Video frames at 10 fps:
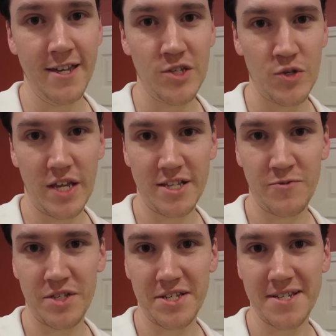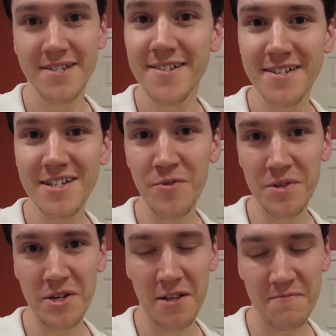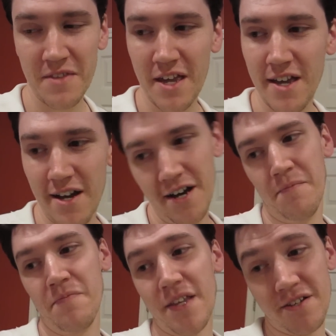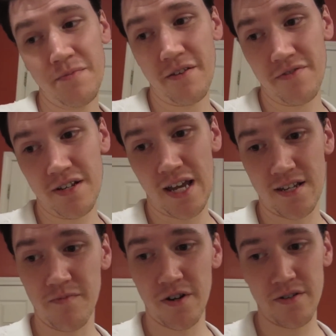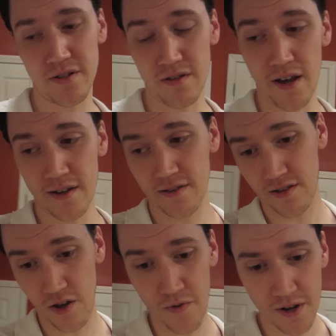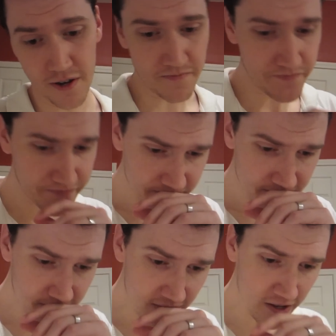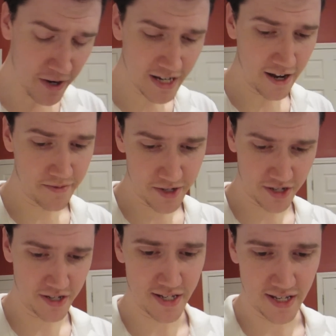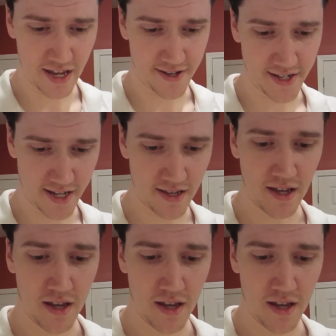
So that's what's going on. Um, that's going to be it for today. Tomorrow there's a lot going on. Right now I'm just going to sit down and eat